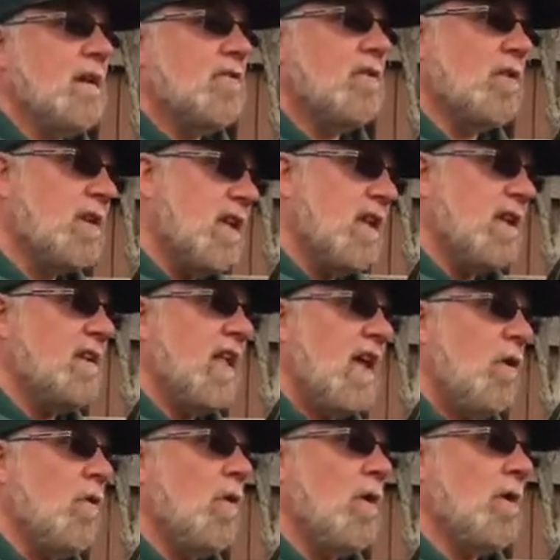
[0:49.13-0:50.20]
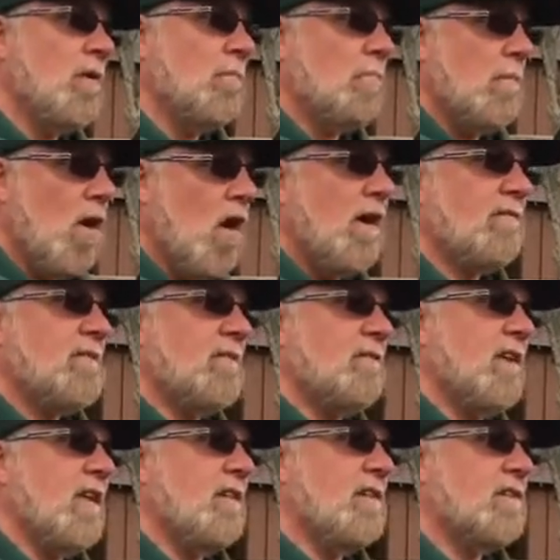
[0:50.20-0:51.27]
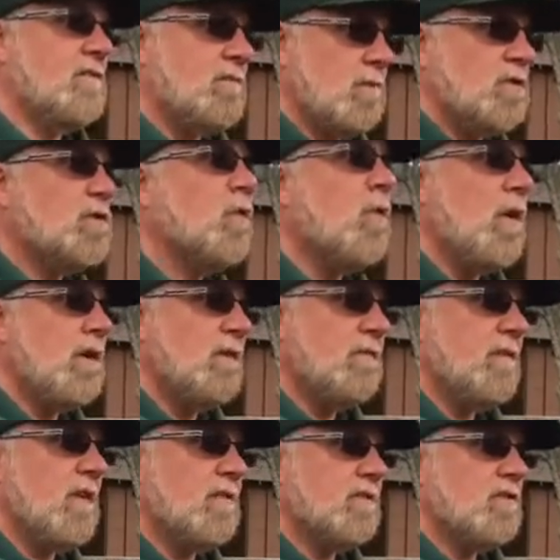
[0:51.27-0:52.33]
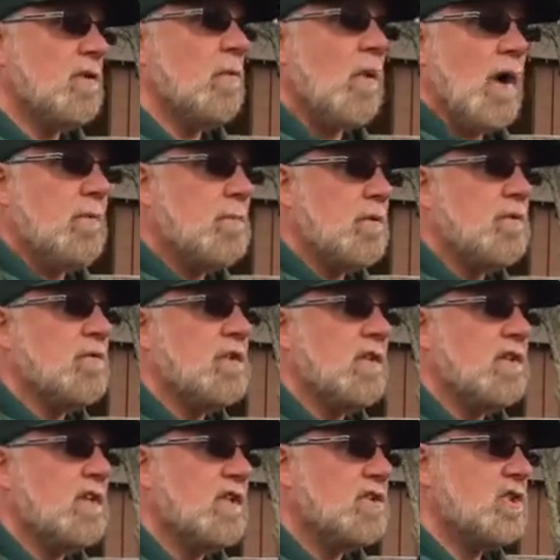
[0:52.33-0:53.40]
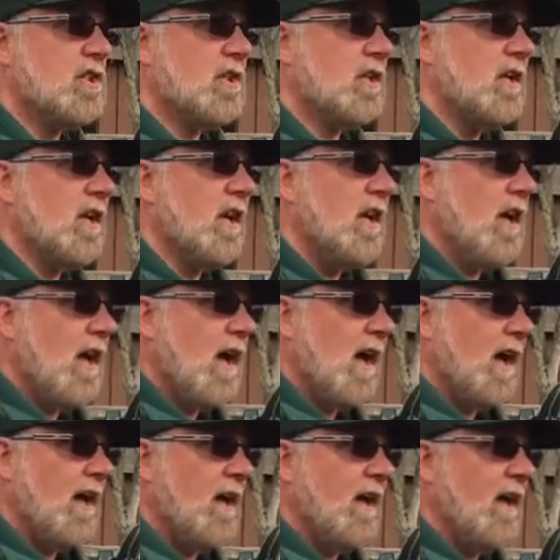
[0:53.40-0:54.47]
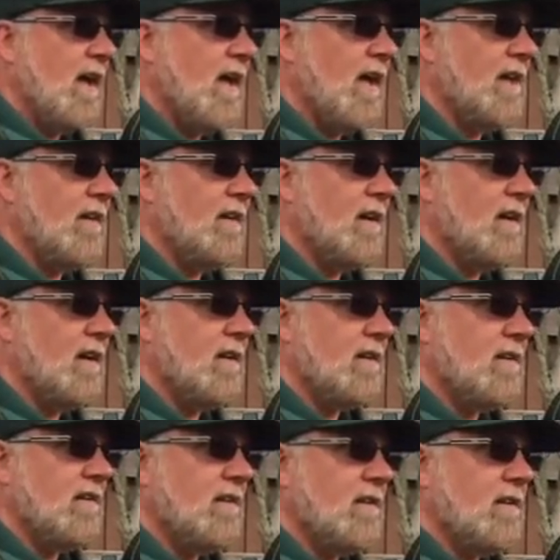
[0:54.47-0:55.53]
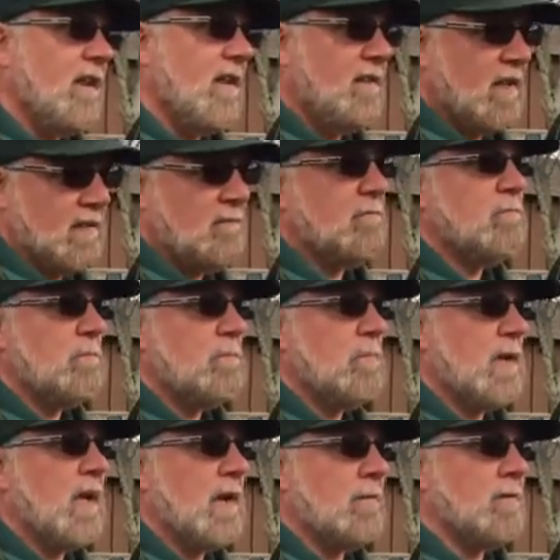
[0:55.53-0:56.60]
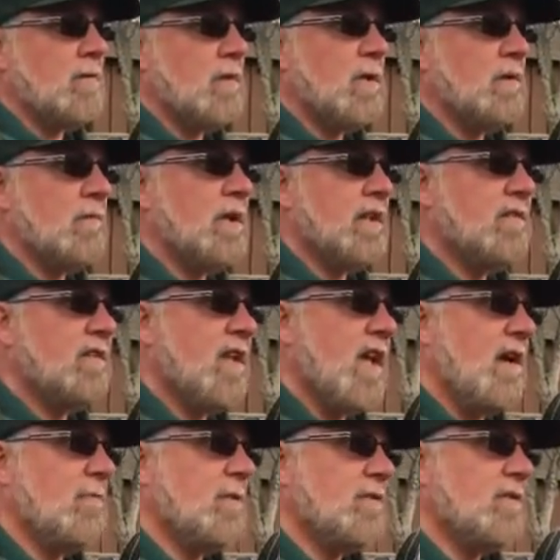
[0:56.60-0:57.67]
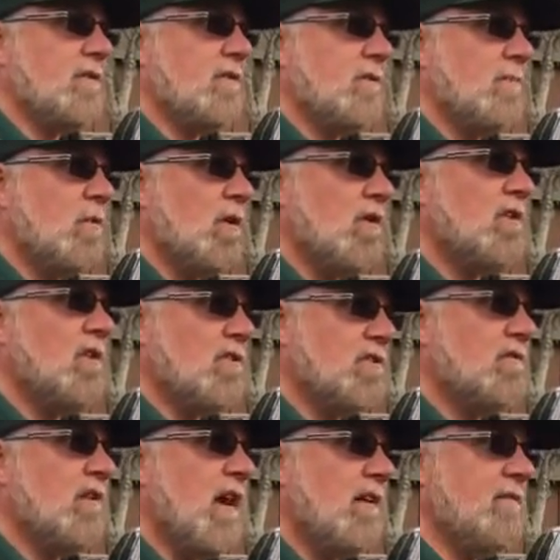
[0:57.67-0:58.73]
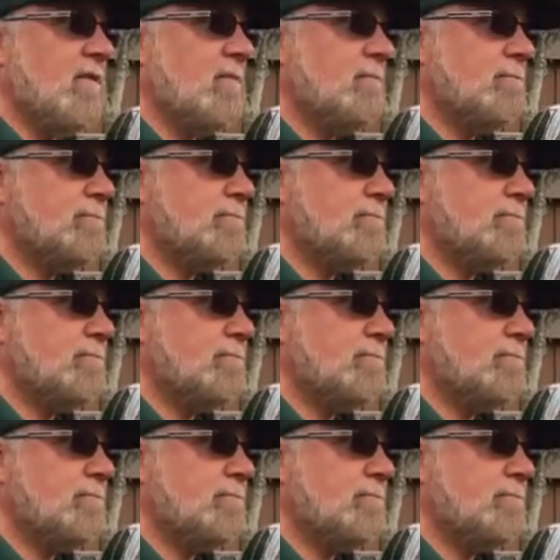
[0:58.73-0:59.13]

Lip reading: So getting that oil off the feathers, restoring the feathers to a waterproof condition, and then being able to re-release the animals is important to their survival.